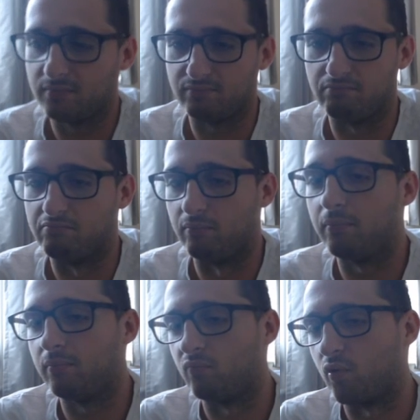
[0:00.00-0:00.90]

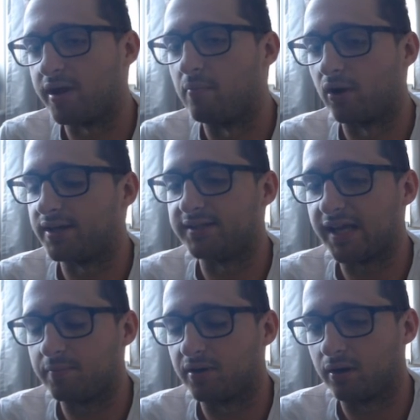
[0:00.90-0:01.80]
re-molly
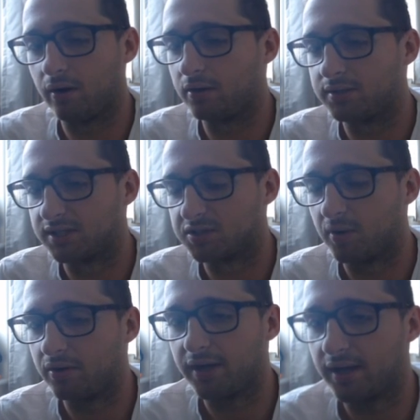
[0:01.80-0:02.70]
deep and close and
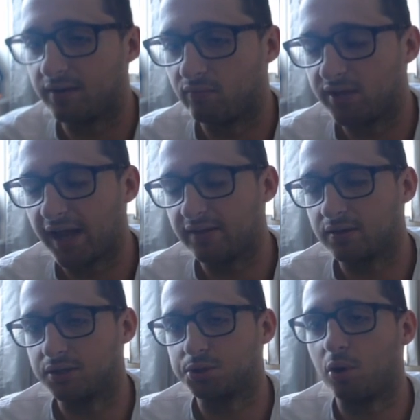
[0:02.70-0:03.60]
smoke it and take the
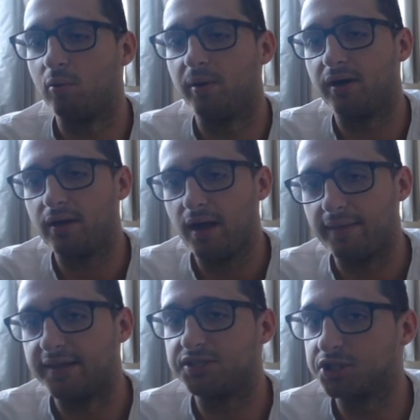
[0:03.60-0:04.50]
control. But
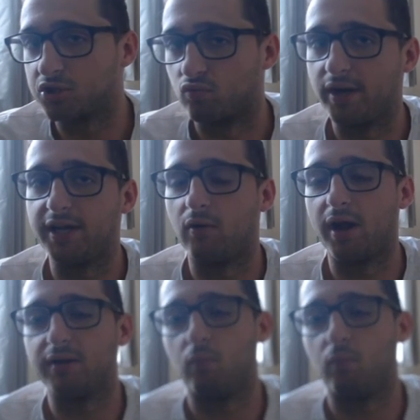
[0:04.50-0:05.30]
this is just a really great